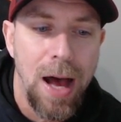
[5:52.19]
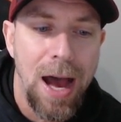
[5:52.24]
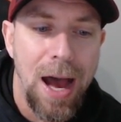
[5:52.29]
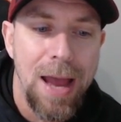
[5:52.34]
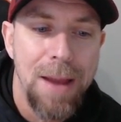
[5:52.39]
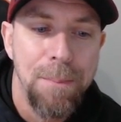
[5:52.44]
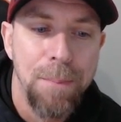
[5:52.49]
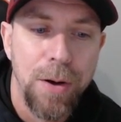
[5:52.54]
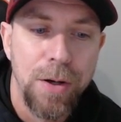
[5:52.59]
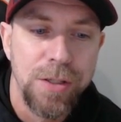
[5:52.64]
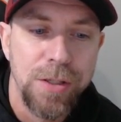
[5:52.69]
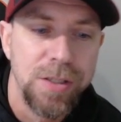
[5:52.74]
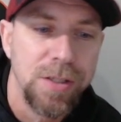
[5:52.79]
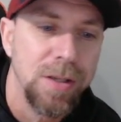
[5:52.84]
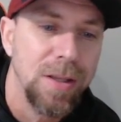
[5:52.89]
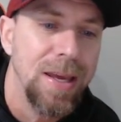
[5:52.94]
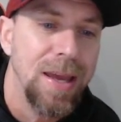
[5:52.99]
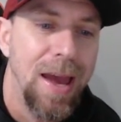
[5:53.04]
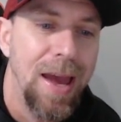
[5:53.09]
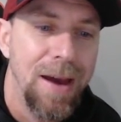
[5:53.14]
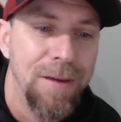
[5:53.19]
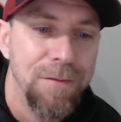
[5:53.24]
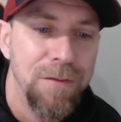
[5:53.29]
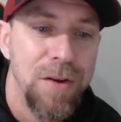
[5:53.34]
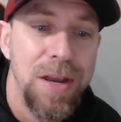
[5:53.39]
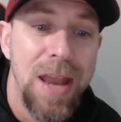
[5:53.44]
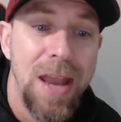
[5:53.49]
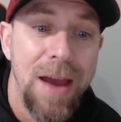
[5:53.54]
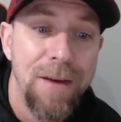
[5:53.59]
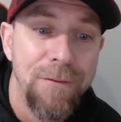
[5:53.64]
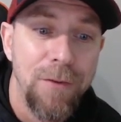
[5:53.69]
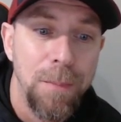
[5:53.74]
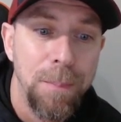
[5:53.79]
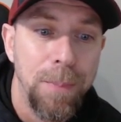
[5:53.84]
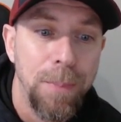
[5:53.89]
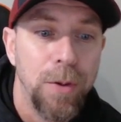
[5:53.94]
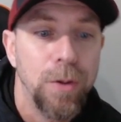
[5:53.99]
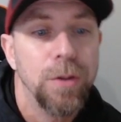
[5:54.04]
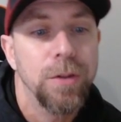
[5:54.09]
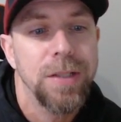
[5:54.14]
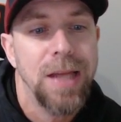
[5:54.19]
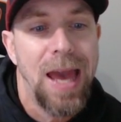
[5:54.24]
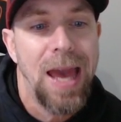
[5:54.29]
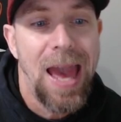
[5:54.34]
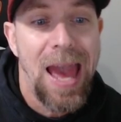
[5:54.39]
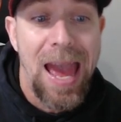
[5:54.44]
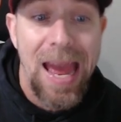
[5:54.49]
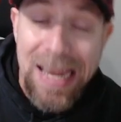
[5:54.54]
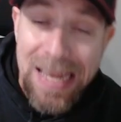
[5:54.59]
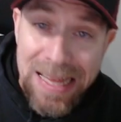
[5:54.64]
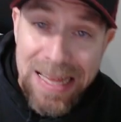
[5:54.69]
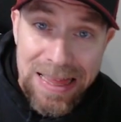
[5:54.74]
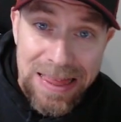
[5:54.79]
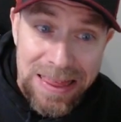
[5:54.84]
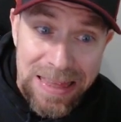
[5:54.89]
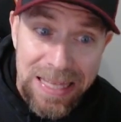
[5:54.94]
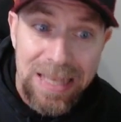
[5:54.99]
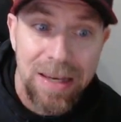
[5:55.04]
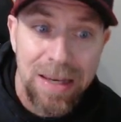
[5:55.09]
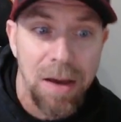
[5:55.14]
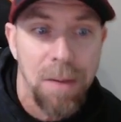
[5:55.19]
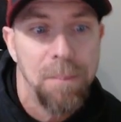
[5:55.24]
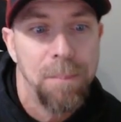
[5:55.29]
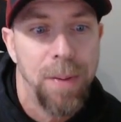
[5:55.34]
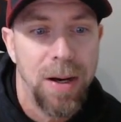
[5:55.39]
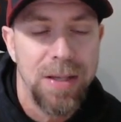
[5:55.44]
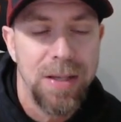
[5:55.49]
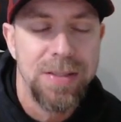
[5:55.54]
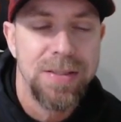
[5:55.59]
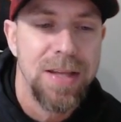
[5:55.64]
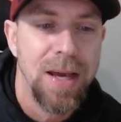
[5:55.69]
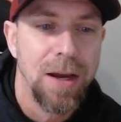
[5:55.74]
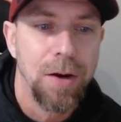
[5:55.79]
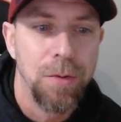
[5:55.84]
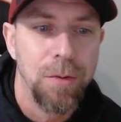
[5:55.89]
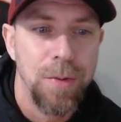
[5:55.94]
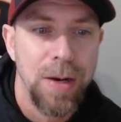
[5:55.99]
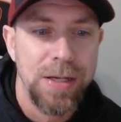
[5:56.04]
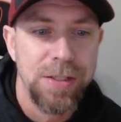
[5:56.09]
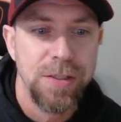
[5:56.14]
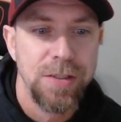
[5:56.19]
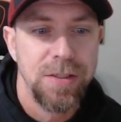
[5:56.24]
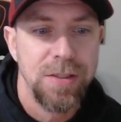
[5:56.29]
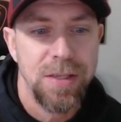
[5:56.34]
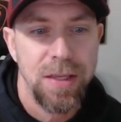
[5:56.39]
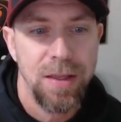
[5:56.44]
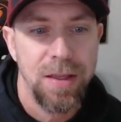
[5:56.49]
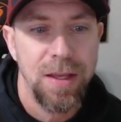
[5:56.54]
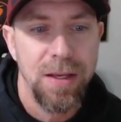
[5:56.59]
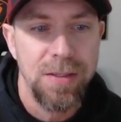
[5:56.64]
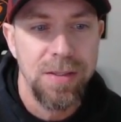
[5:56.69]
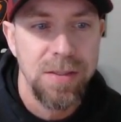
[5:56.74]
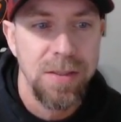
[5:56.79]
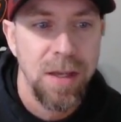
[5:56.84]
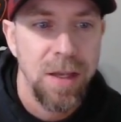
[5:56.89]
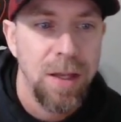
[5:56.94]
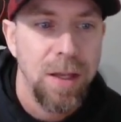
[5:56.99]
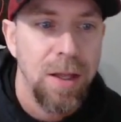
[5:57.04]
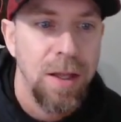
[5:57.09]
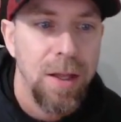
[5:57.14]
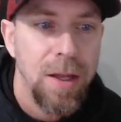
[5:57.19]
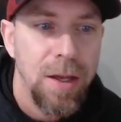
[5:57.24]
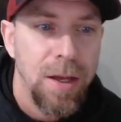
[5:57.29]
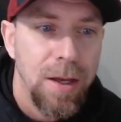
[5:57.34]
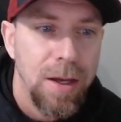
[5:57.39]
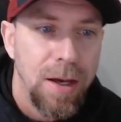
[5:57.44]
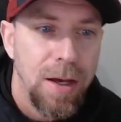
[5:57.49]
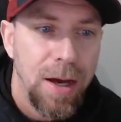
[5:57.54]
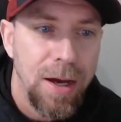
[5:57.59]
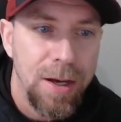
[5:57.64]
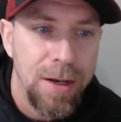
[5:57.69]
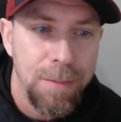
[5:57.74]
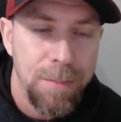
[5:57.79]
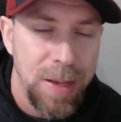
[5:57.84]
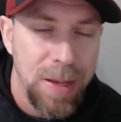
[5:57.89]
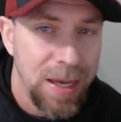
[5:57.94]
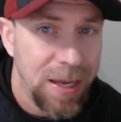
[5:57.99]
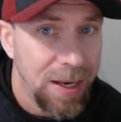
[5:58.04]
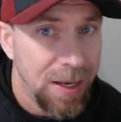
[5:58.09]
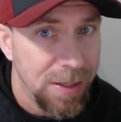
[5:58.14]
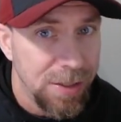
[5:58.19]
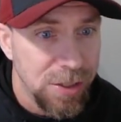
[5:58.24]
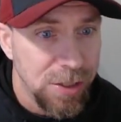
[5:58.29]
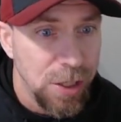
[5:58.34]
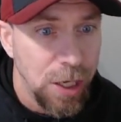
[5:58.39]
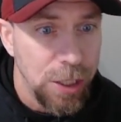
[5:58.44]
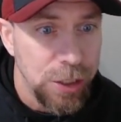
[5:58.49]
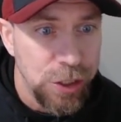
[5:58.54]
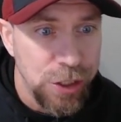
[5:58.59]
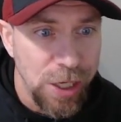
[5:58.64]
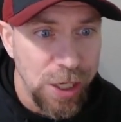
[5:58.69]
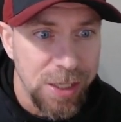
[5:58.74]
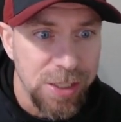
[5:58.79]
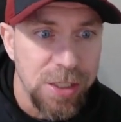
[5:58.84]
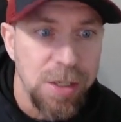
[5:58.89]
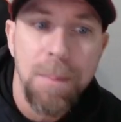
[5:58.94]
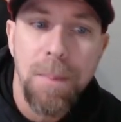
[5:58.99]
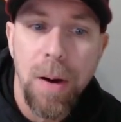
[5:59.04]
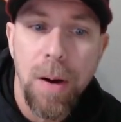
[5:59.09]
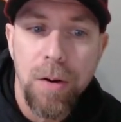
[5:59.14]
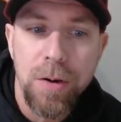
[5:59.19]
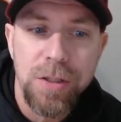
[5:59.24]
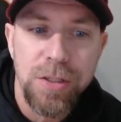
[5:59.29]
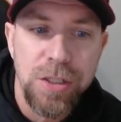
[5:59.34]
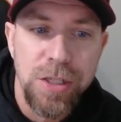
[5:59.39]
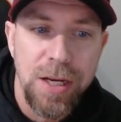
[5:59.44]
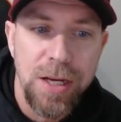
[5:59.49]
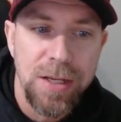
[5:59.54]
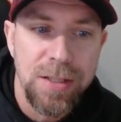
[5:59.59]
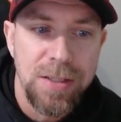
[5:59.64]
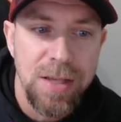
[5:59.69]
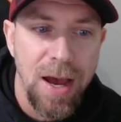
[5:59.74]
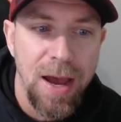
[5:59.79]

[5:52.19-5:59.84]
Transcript: I personally have never pulled anything but decorations in this. It is just a bonus chance.